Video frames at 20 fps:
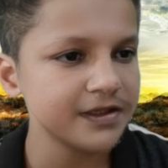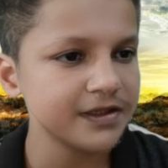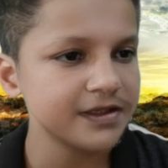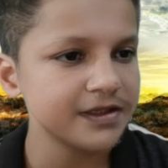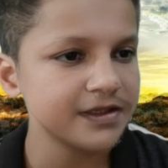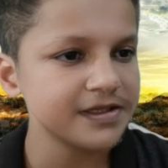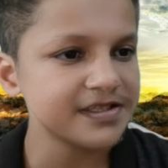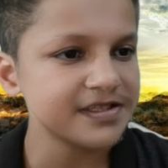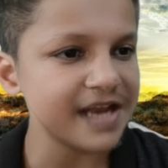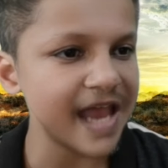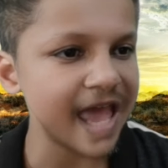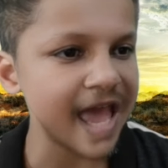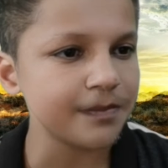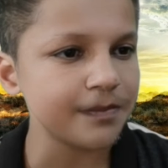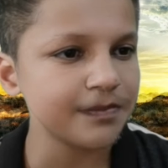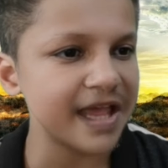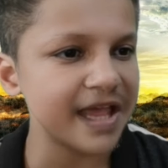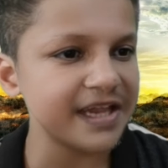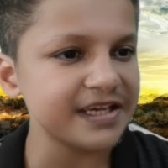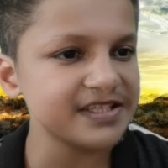
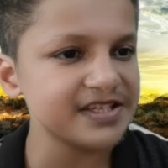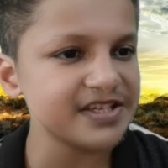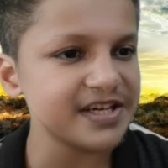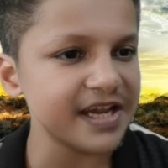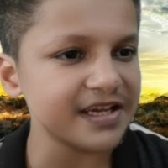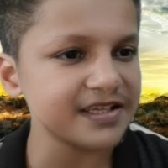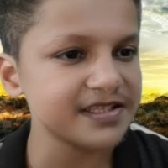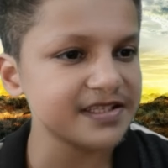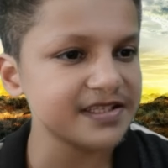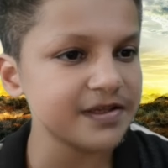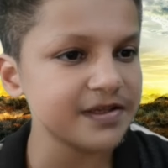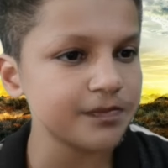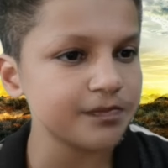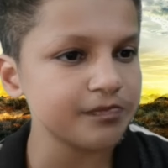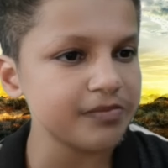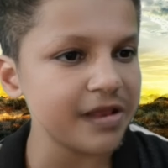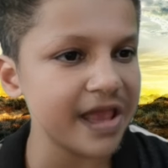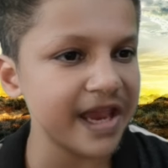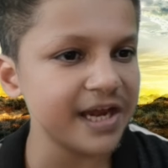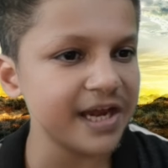slab-like Drax
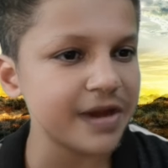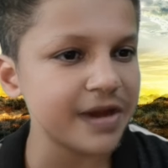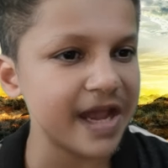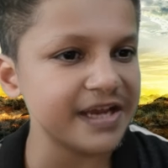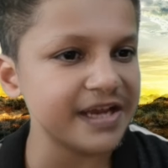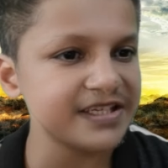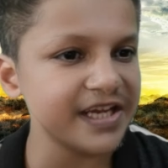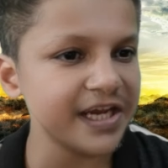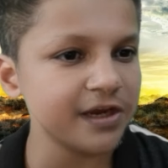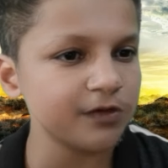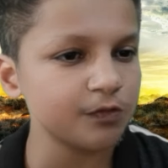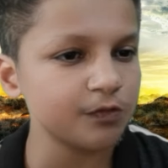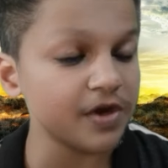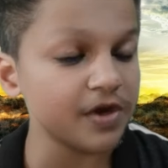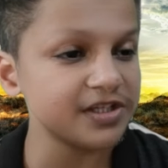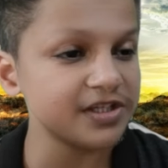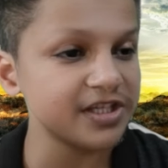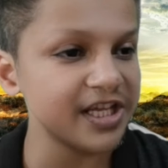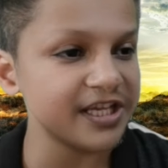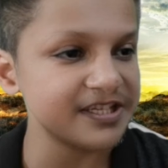played by Dave
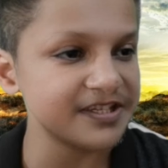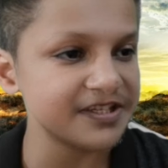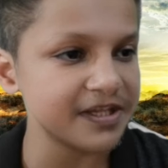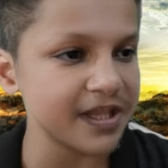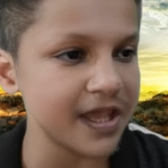Bautista.